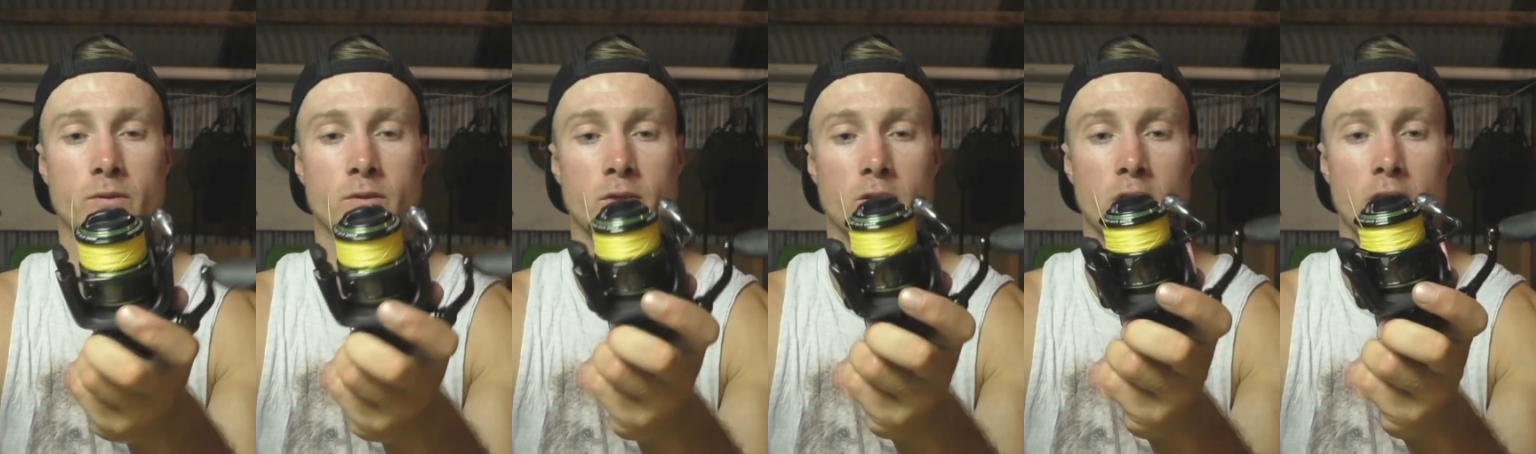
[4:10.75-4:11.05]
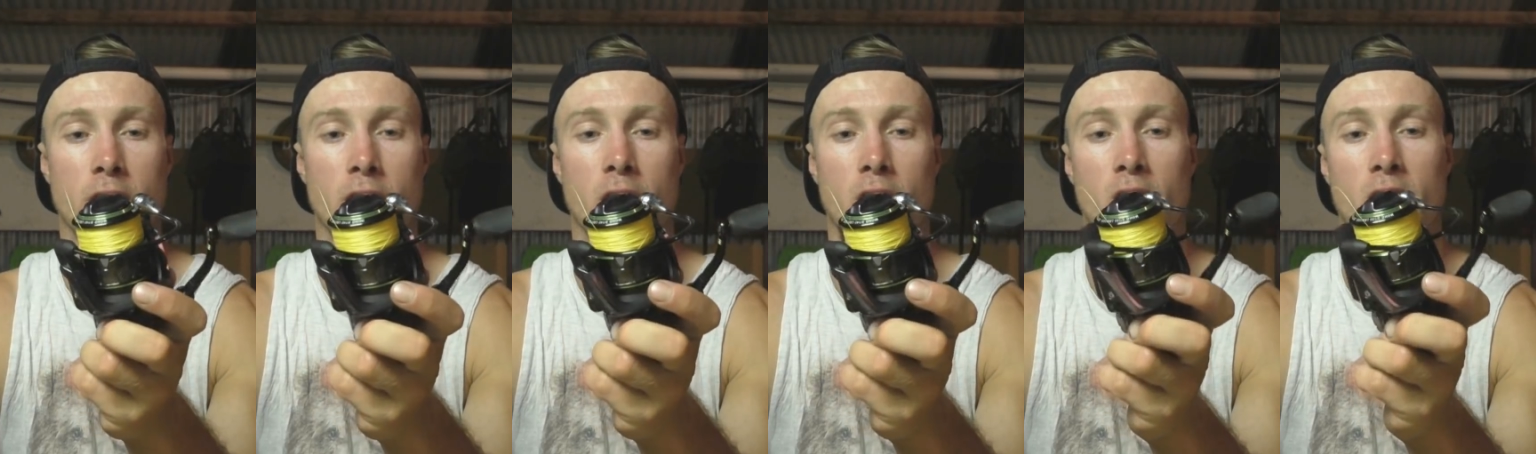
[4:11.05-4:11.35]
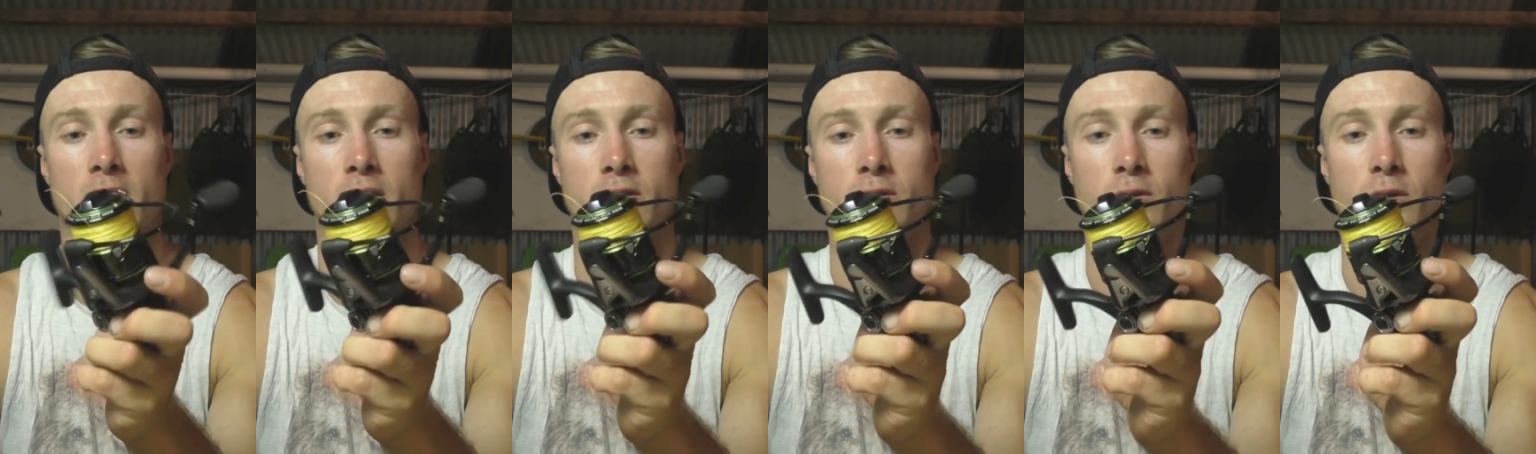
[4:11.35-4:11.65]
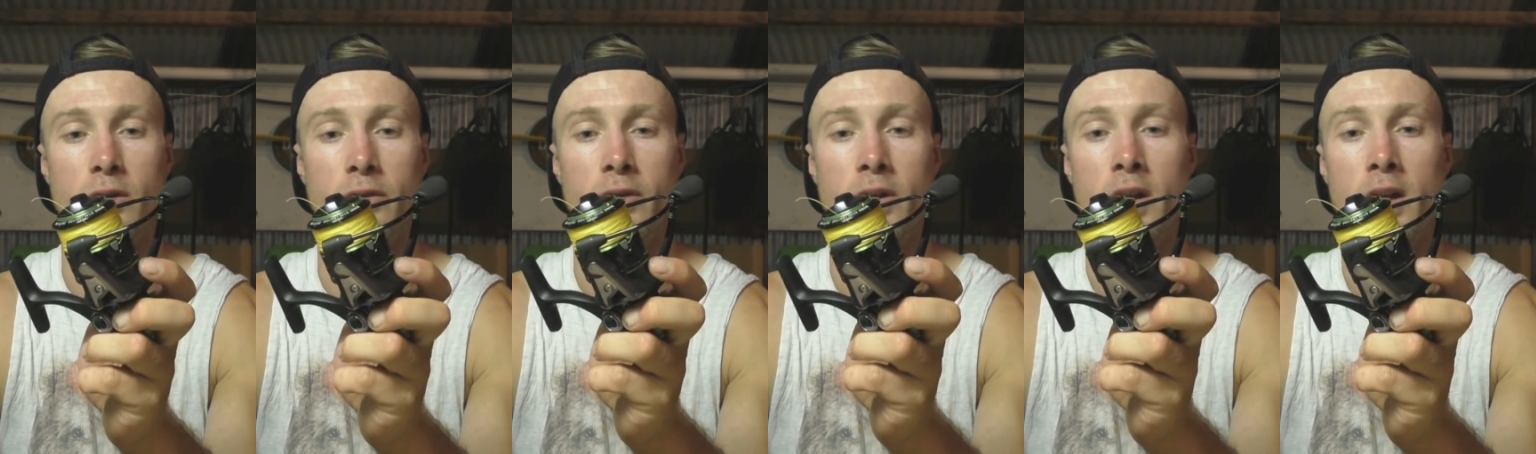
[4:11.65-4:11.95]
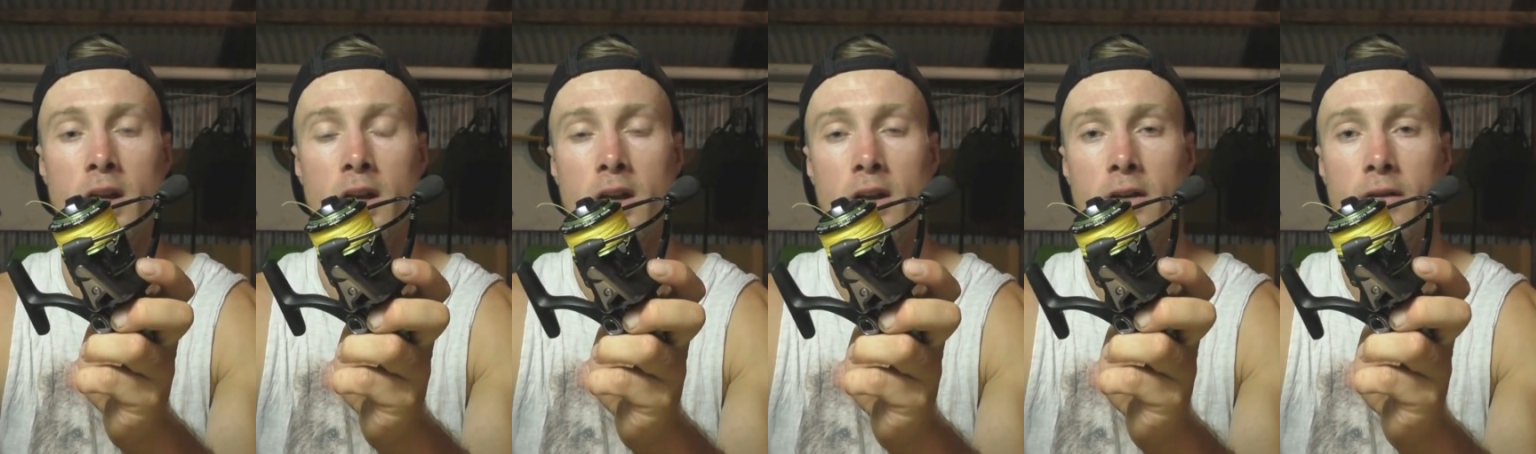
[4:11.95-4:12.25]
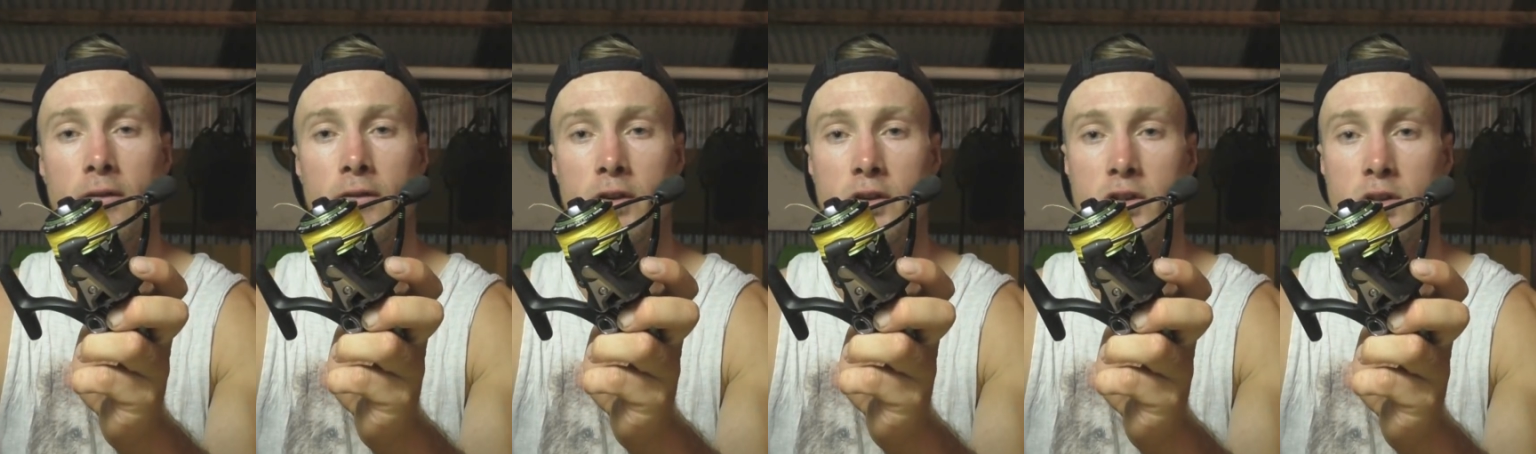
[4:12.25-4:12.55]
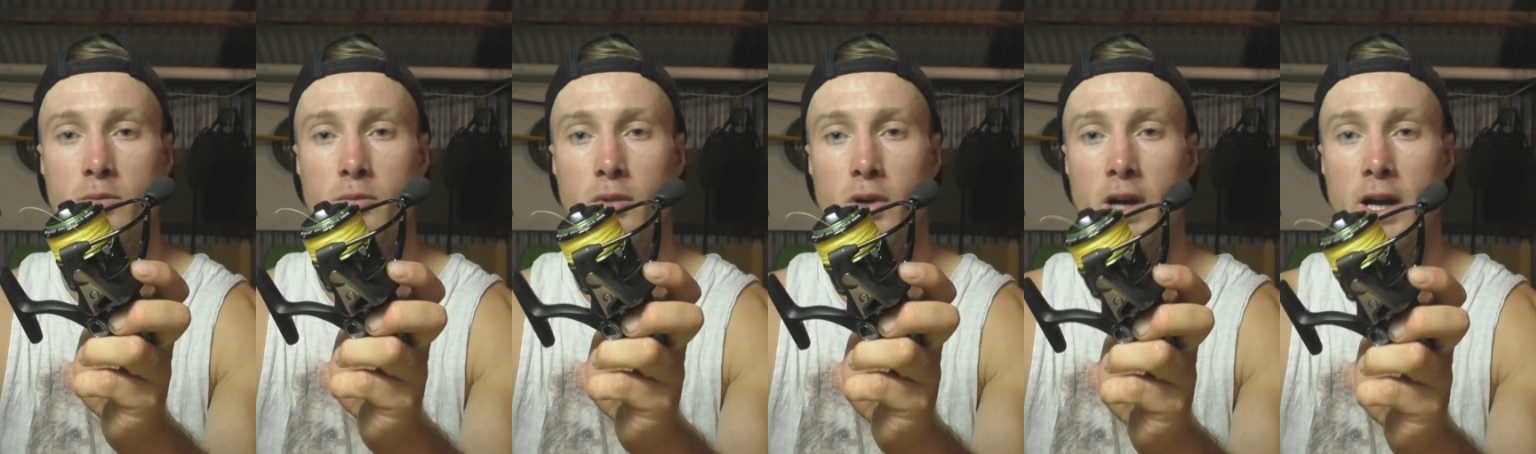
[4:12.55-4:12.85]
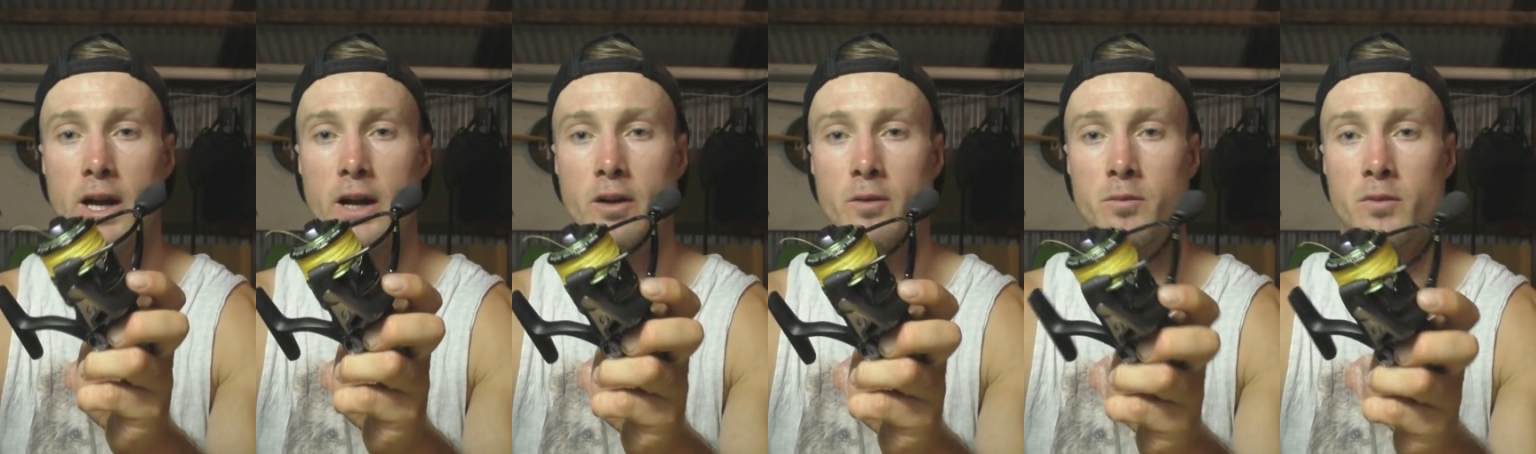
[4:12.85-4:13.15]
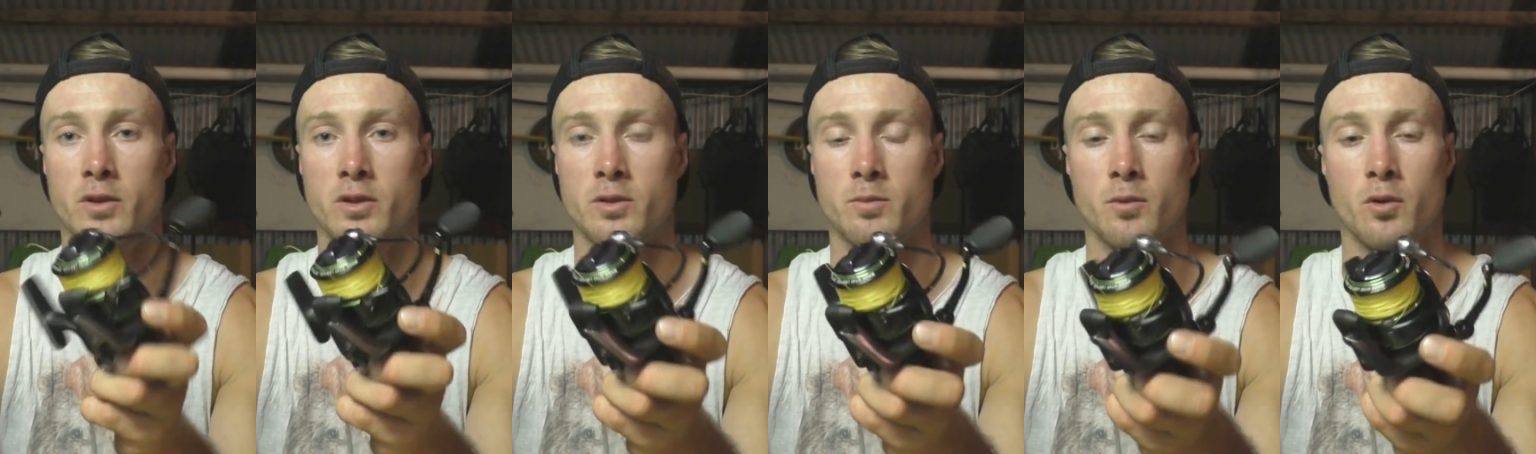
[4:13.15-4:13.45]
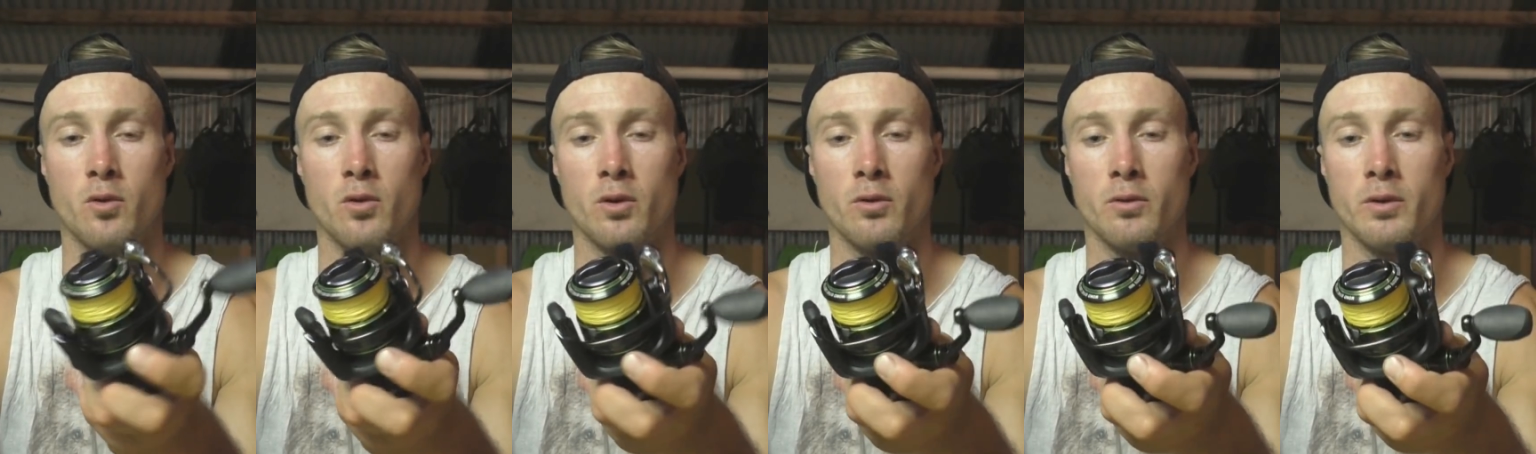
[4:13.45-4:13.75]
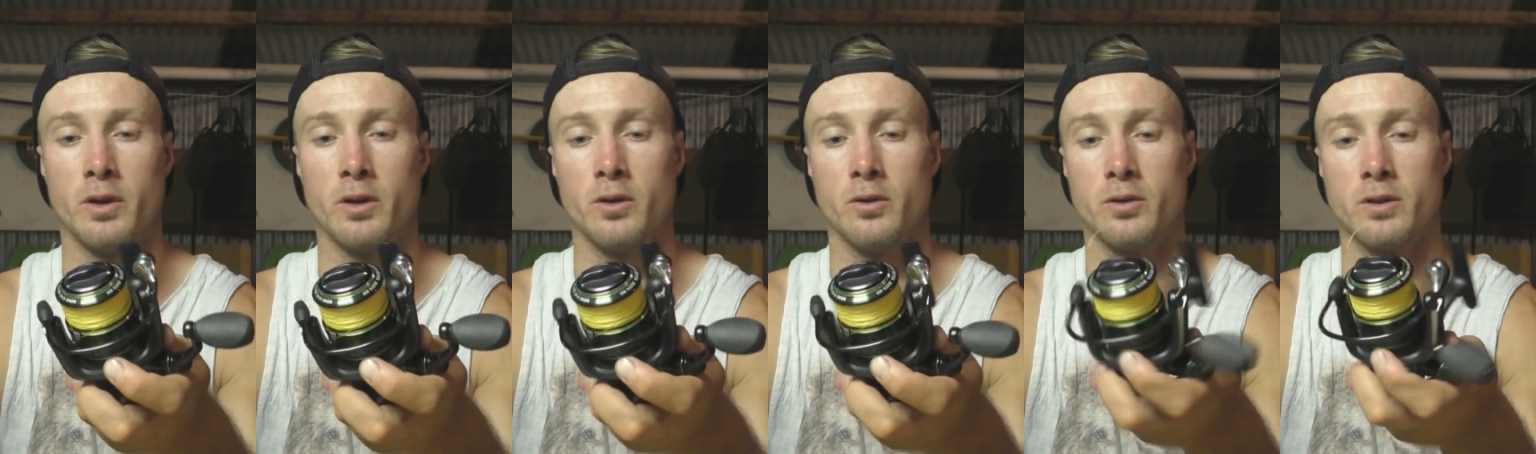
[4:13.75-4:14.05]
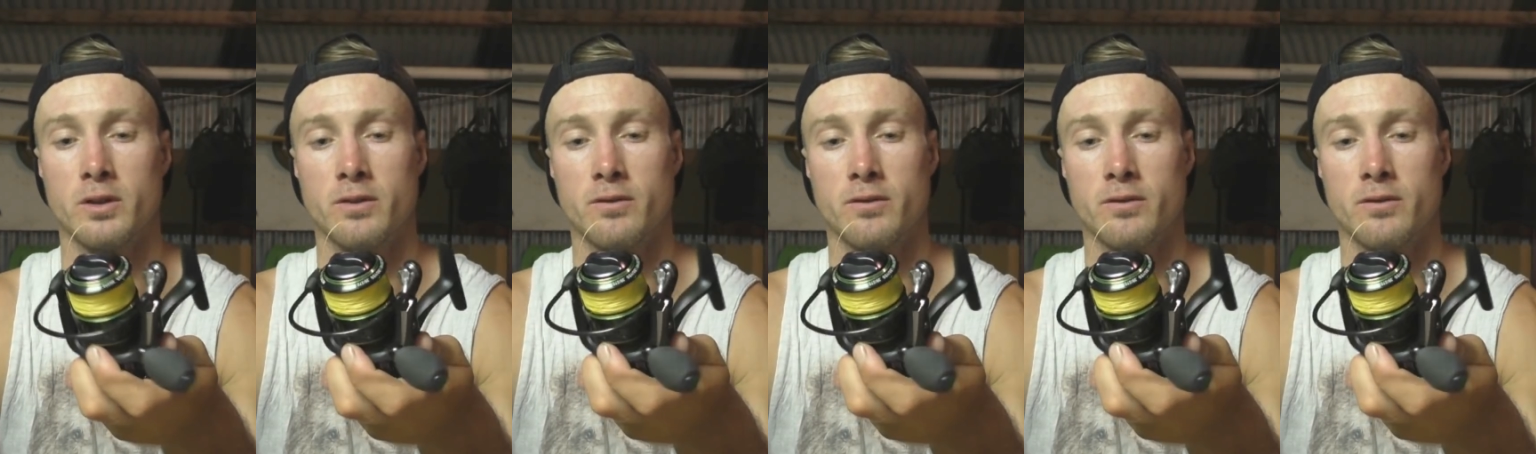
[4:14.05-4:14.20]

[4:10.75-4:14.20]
So yeah, I like sort of fishing braid on my smaller reels.